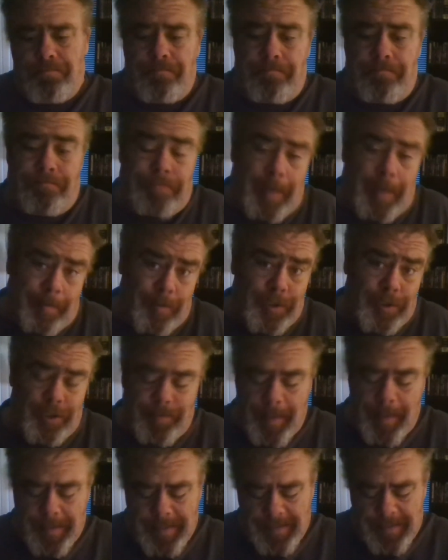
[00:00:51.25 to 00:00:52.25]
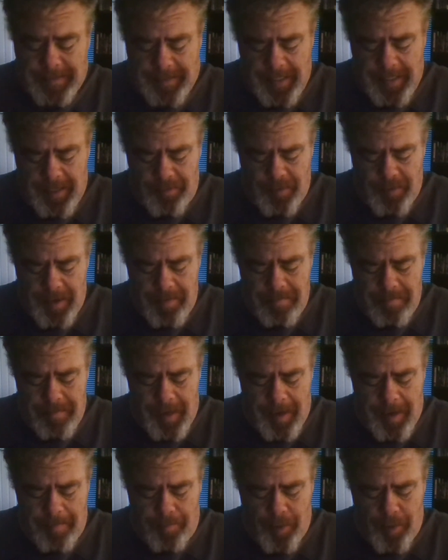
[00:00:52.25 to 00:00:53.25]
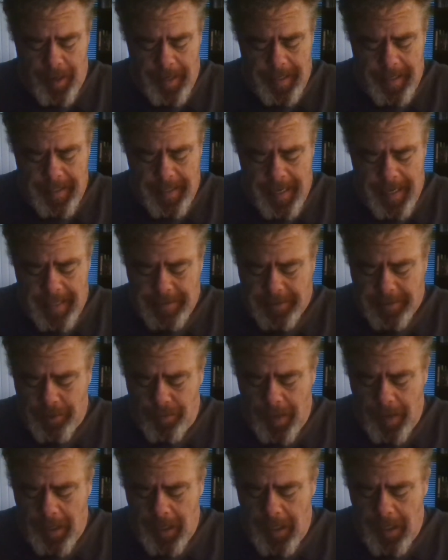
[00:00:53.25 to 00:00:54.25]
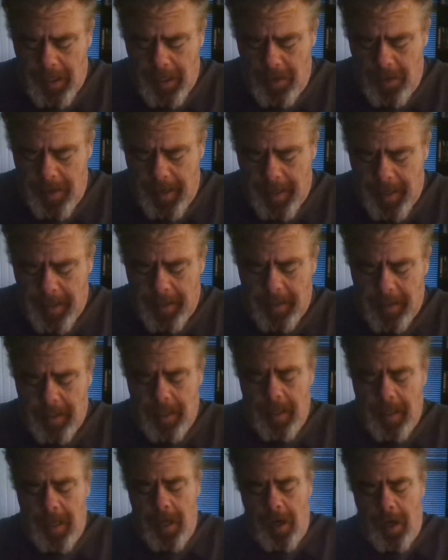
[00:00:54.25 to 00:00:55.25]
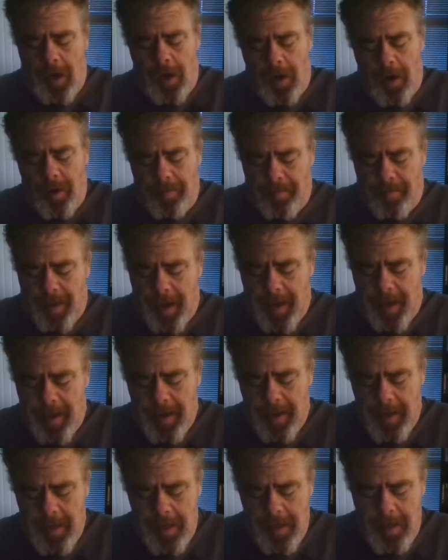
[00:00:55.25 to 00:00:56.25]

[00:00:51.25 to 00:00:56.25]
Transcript: Published by DC, written by Brian Azzarello, and art by